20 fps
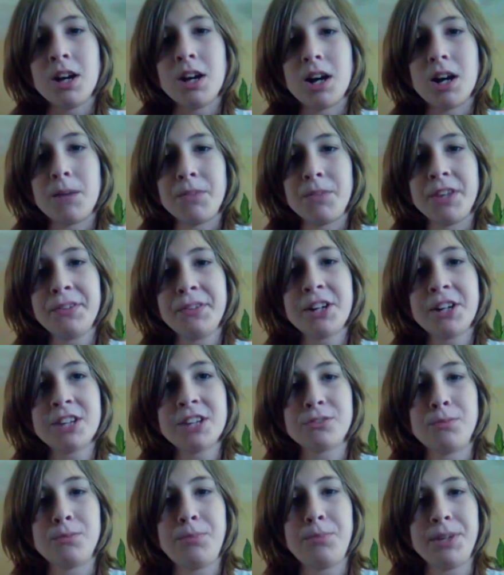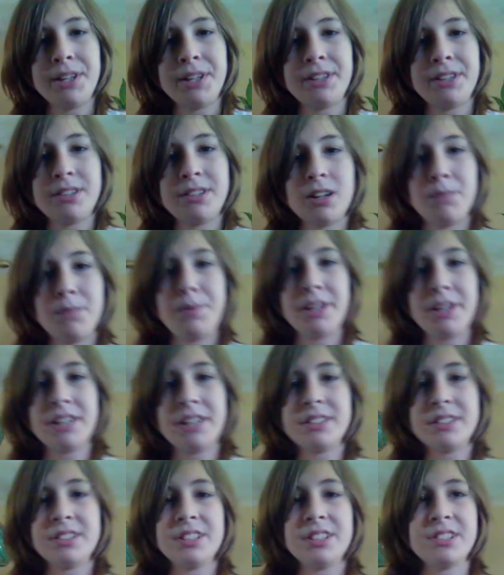If you guys are big
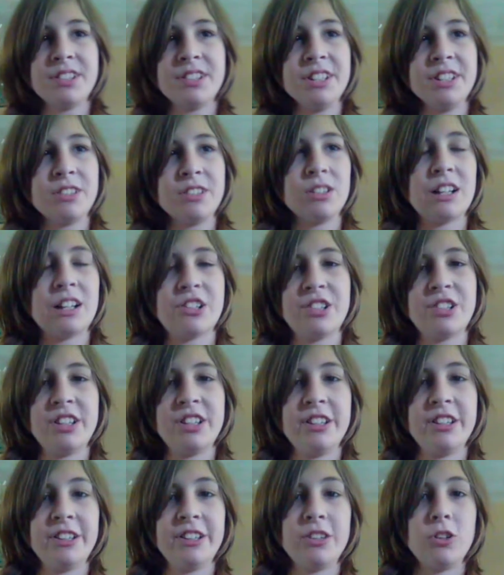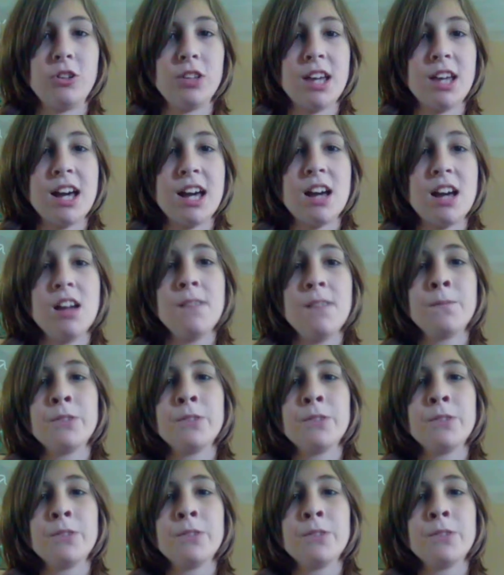into Disney collecting and all that,